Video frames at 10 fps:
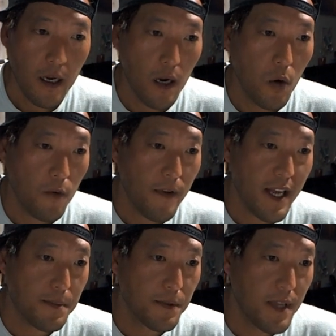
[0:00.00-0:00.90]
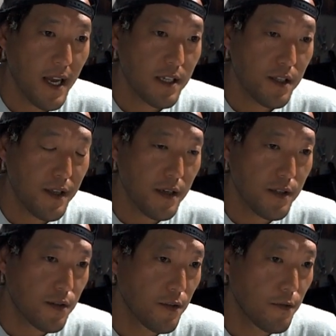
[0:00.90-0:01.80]
uh, or
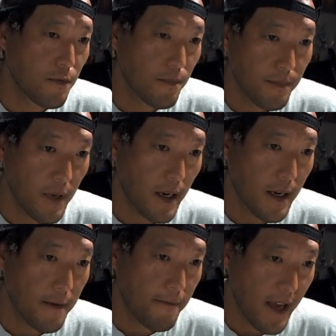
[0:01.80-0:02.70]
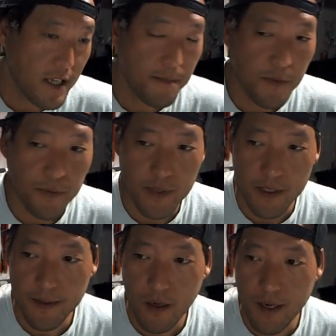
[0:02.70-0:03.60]
fastboot-linux to uh, fastboot,
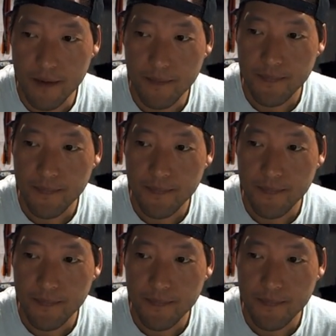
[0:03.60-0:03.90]
all right?